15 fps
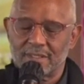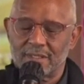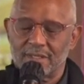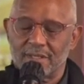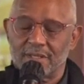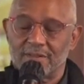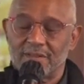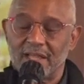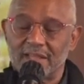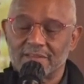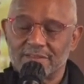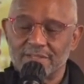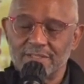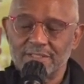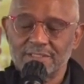that
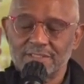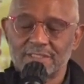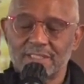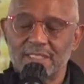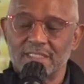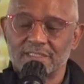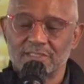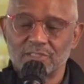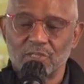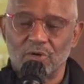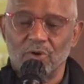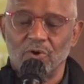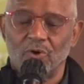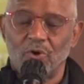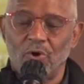this is no
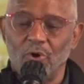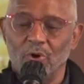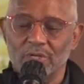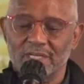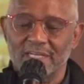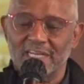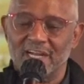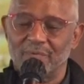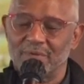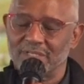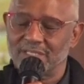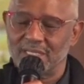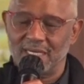ordinary cup.